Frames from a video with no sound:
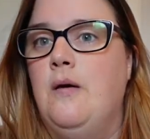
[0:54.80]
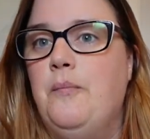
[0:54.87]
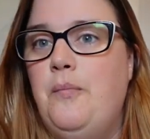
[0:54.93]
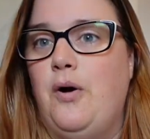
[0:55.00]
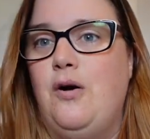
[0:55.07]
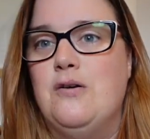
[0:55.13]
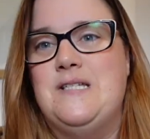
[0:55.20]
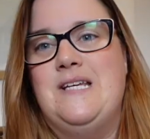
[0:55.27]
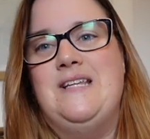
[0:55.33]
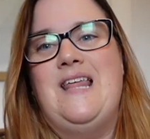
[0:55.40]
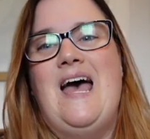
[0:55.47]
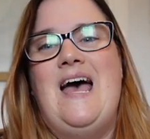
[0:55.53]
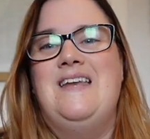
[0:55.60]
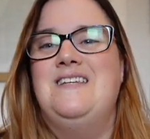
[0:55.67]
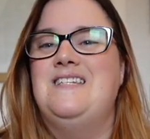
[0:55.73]
Pausing
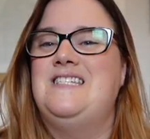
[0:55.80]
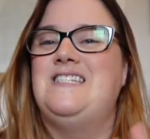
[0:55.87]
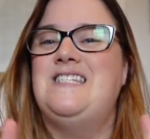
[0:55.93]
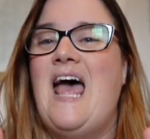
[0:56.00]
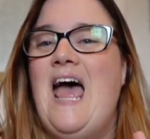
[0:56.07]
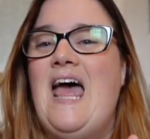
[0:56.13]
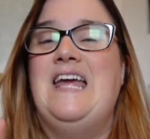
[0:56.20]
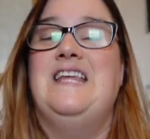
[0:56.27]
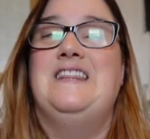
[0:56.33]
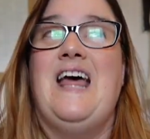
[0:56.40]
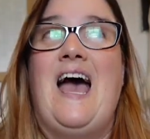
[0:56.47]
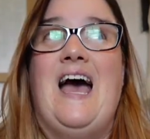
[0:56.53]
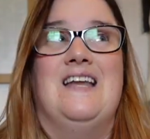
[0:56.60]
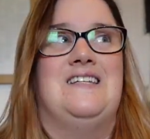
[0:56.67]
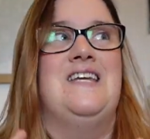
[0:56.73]
there to say
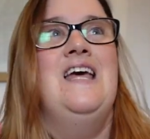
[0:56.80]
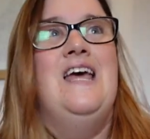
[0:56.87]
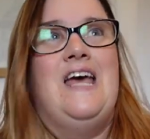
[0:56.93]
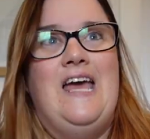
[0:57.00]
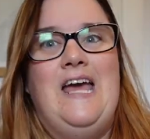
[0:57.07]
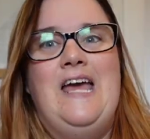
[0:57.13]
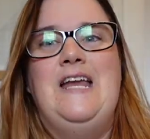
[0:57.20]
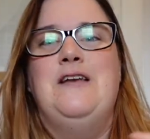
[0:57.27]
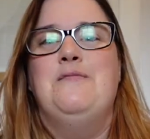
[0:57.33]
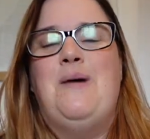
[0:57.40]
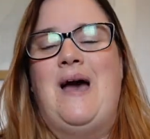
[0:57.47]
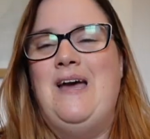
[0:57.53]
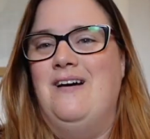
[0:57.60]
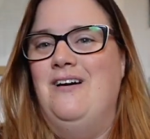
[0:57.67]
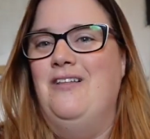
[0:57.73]
that in
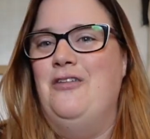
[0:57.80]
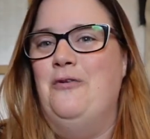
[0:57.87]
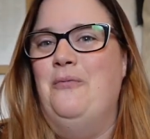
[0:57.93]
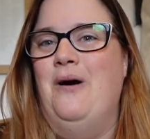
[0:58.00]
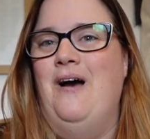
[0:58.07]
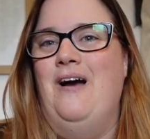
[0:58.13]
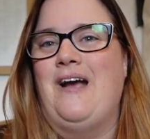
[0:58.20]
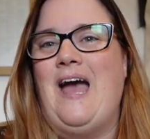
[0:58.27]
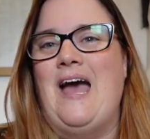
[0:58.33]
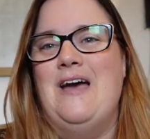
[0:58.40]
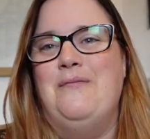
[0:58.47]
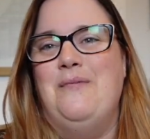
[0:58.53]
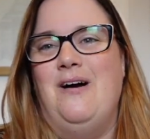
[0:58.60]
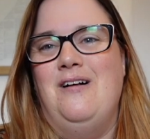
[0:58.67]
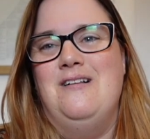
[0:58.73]
my other work, I
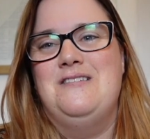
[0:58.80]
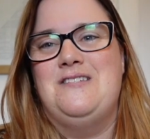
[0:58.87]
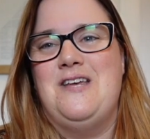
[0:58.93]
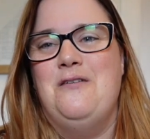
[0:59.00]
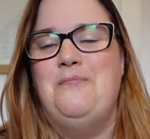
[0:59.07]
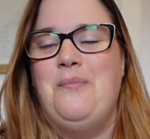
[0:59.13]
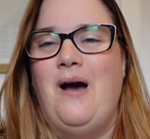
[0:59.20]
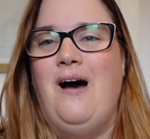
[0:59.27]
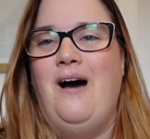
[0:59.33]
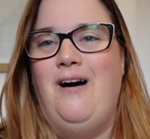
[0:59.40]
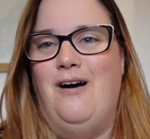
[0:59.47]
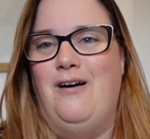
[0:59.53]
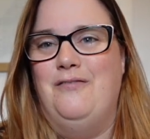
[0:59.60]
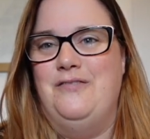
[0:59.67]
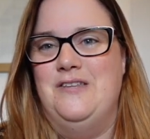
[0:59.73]
am also
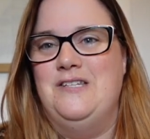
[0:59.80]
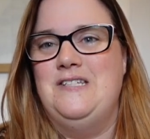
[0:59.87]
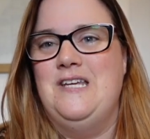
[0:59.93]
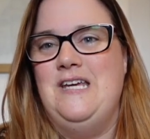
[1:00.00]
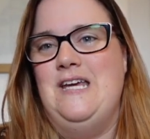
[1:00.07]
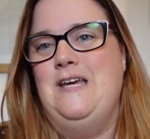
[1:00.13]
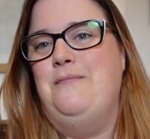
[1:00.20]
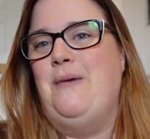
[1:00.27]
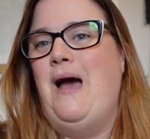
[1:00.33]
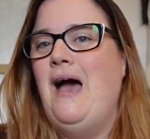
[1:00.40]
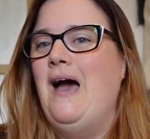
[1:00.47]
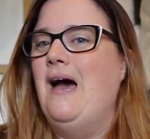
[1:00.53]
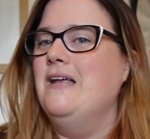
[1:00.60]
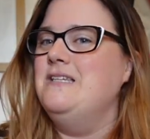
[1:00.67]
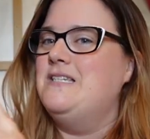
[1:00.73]
part of the team
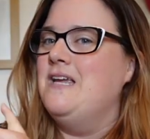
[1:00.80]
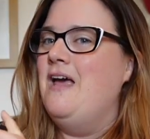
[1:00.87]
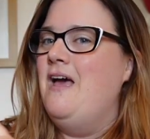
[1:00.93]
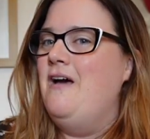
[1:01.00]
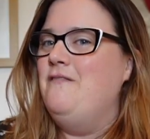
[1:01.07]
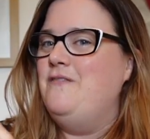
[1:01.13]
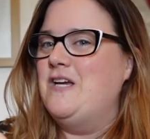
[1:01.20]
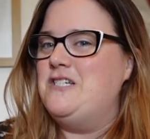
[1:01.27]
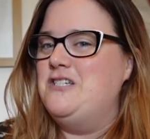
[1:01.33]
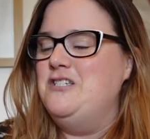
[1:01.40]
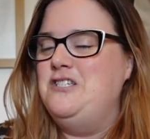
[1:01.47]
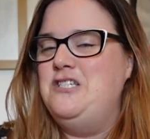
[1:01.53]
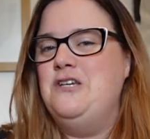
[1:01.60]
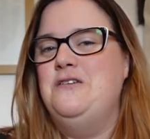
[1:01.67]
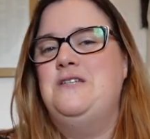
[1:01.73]
at
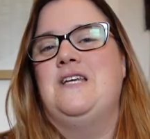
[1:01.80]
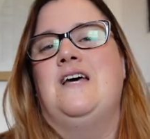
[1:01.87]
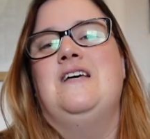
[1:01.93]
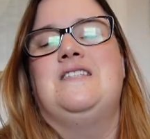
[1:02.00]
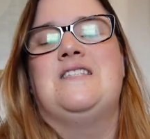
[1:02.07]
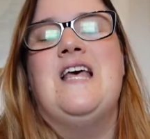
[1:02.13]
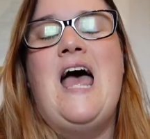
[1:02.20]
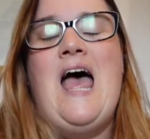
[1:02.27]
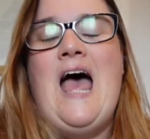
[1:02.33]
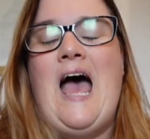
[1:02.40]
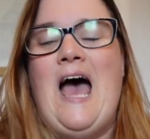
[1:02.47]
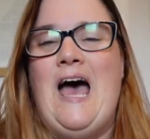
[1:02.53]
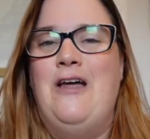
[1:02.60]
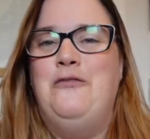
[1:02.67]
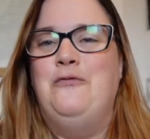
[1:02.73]
Fiction Tutors,
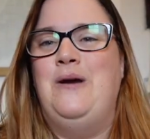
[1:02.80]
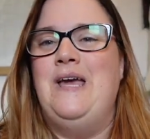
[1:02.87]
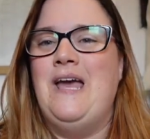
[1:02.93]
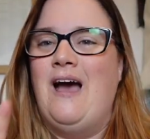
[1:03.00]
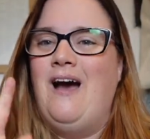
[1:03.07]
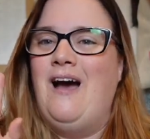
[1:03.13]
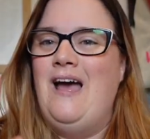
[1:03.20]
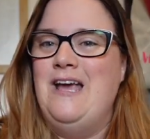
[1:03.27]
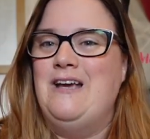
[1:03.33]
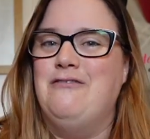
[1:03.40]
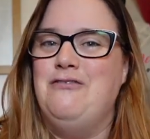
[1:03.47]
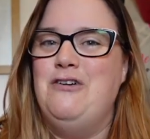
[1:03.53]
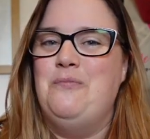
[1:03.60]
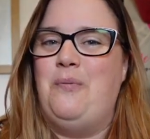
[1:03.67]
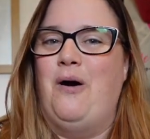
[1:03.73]
and we are a
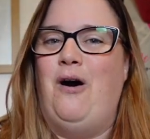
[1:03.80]
group